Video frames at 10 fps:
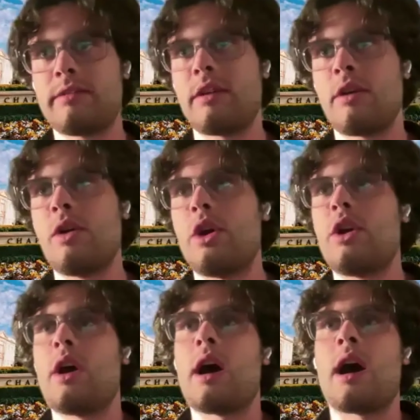So
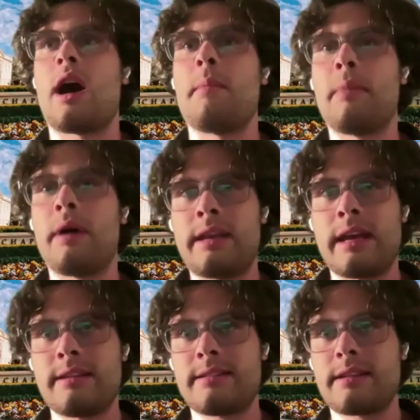on
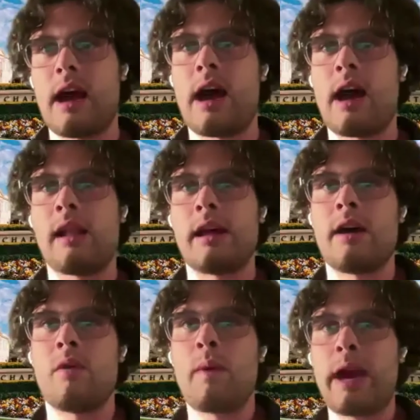Mondays,
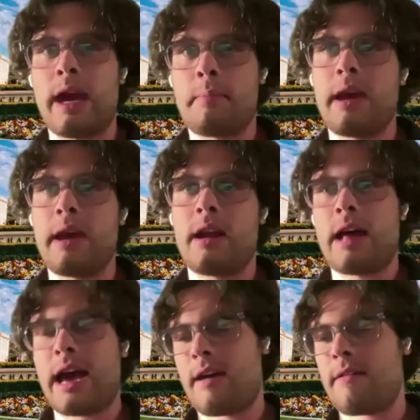I'll wake up and
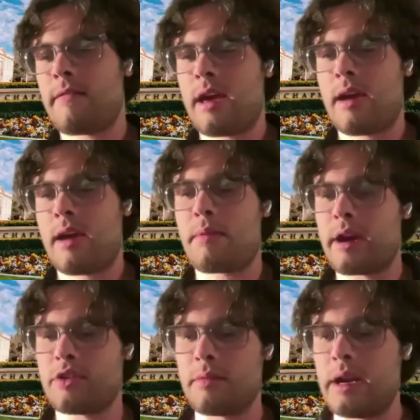I'll have a
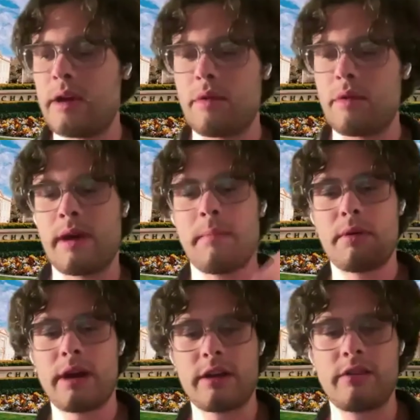production meeting with my
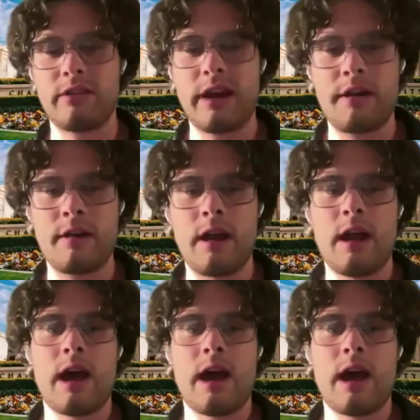production designer.